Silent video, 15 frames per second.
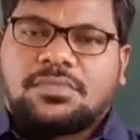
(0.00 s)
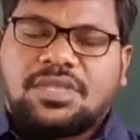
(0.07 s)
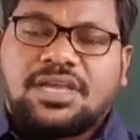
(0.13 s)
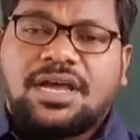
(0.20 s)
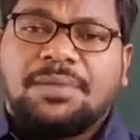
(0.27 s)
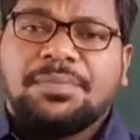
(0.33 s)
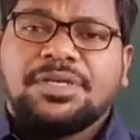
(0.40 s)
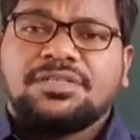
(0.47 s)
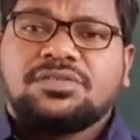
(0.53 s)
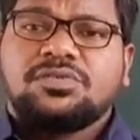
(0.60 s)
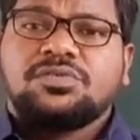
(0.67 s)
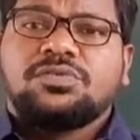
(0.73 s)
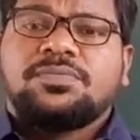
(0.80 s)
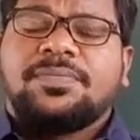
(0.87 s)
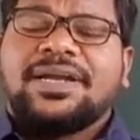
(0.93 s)
Coming
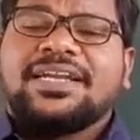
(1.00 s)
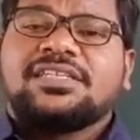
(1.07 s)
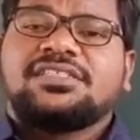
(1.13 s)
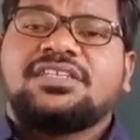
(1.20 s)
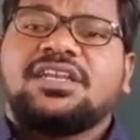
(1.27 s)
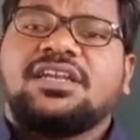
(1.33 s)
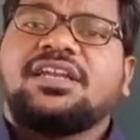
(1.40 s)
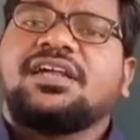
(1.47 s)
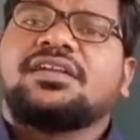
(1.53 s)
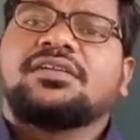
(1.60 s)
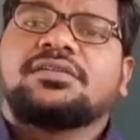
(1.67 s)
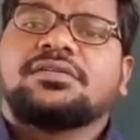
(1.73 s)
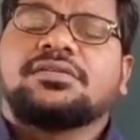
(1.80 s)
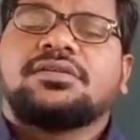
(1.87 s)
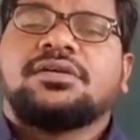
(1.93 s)
to my dear
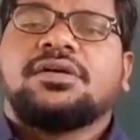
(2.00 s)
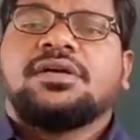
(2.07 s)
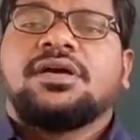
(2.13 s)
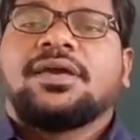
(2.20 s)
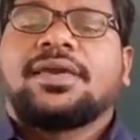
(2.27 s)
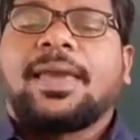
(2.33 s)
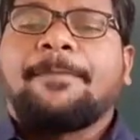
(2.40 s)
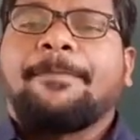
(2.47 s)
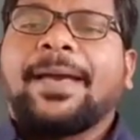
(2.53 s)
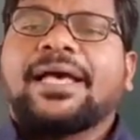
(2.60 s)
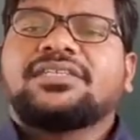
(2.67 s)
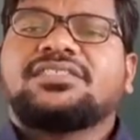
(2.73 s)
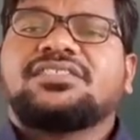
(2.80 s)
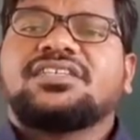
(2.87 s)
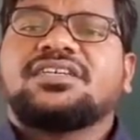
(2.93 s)
children,
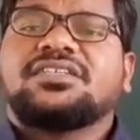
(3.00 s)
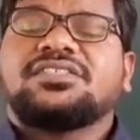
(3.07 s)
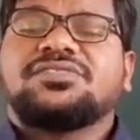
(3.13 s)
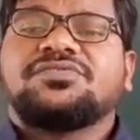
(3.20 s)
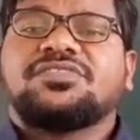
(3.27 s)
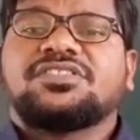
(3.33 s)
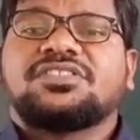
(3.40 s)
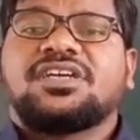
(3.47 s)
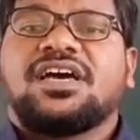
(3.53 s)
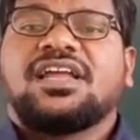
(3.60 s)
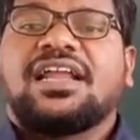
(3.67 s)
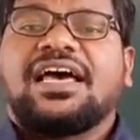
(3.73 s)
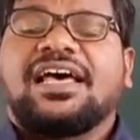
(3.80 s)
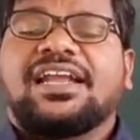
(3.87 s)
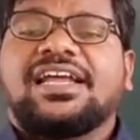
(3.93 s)
capacitors which
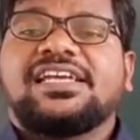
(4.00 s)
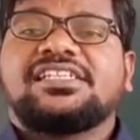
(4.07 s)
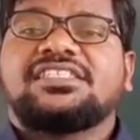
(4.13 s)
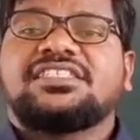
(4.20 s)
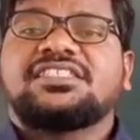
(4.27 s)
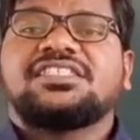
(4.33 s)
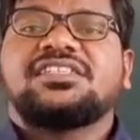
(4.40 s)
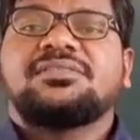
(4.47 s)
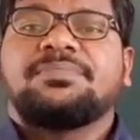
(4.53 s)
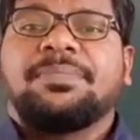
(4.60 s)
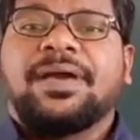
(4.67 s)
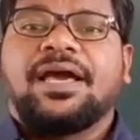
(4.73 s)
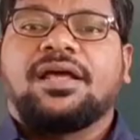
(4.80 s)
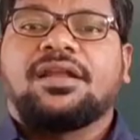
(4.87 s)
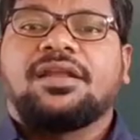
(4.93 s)
are arranged in
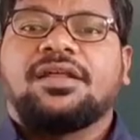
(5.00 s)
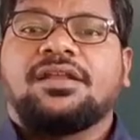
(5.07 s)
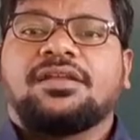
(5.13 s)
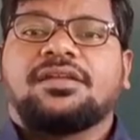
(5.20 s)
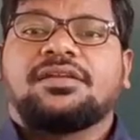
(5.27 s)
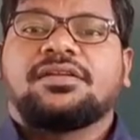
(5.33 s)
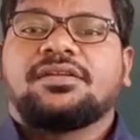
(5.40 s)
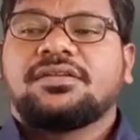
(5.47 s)
parallel.